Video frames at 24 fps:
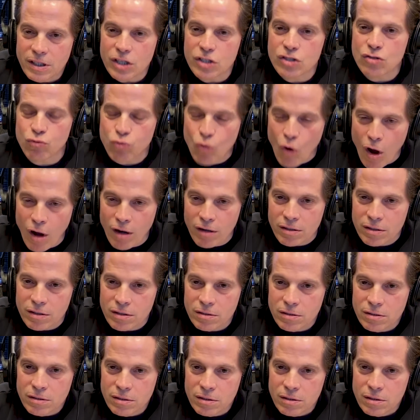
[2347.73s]
It's wrong.
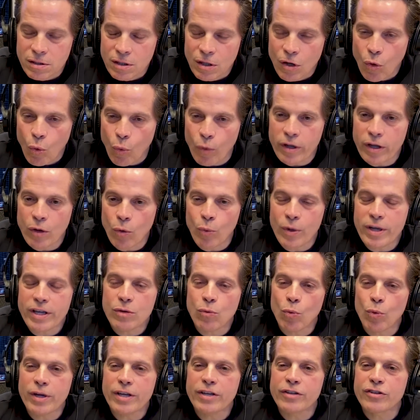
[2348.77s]

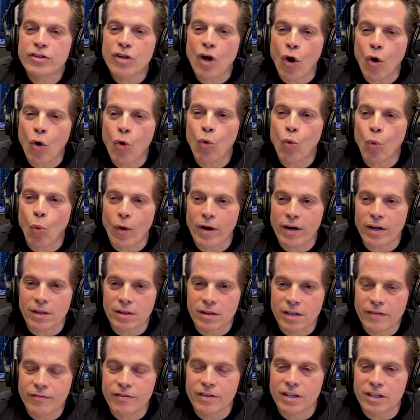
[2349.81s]
We don't want to
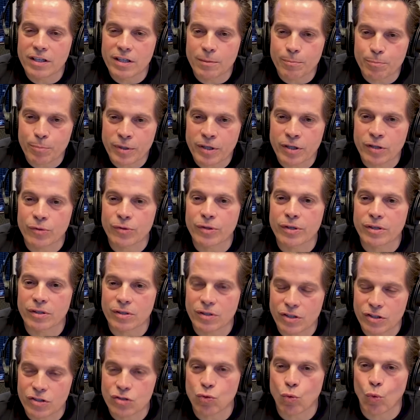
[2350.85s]
live in an
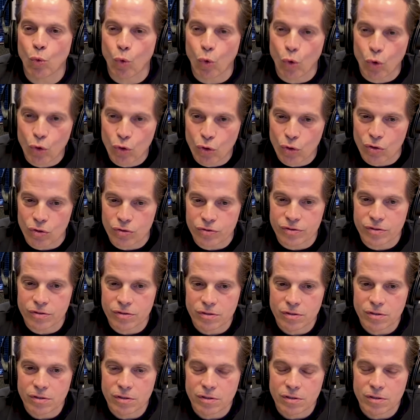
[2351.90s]
imperialist world.
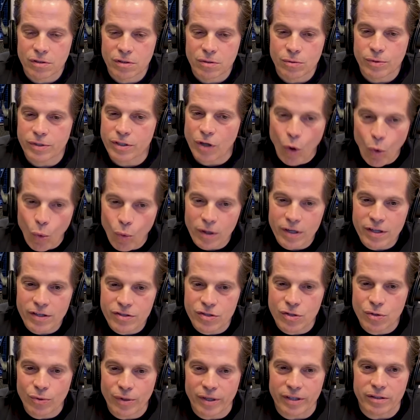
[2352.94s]
We don't want to
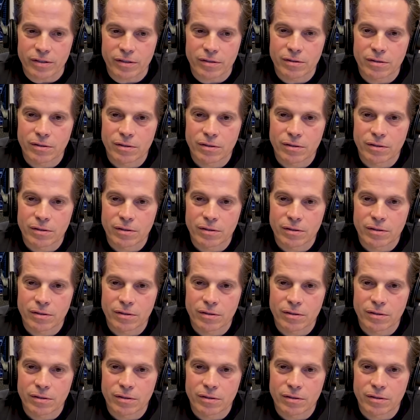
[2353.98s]
do it.